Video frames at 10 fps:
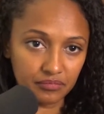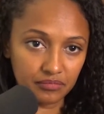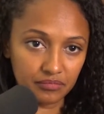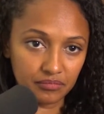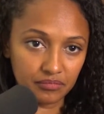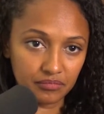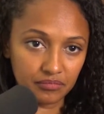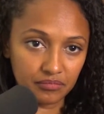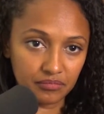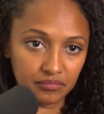
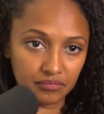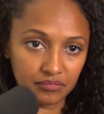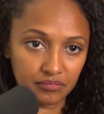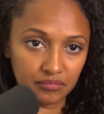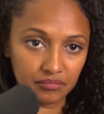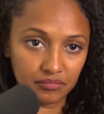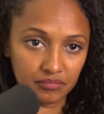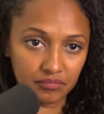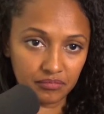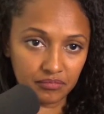
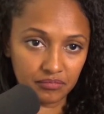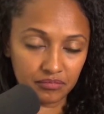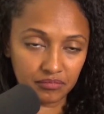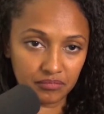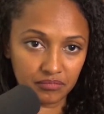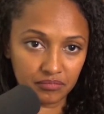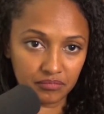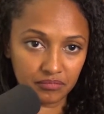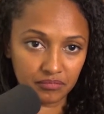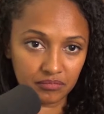
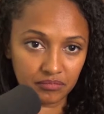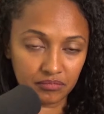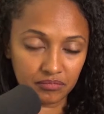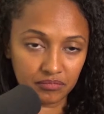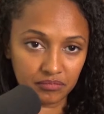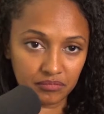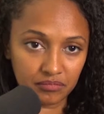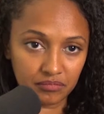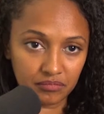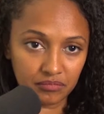
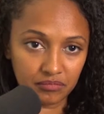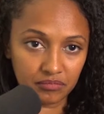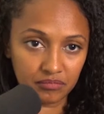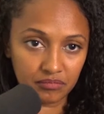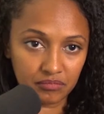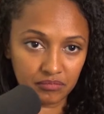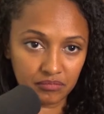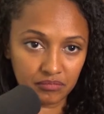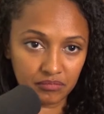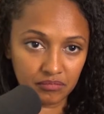
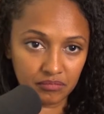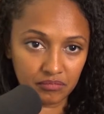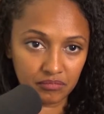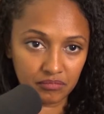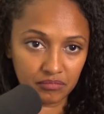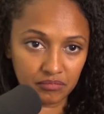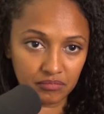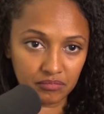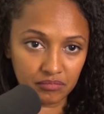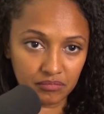
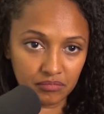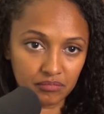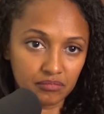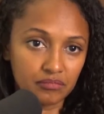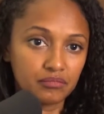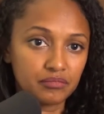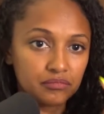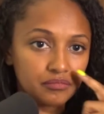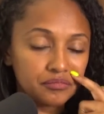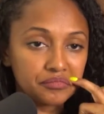
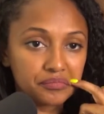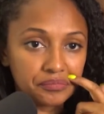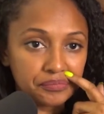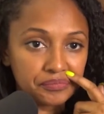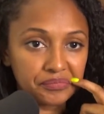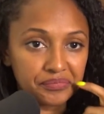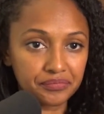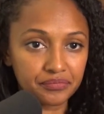[no speech]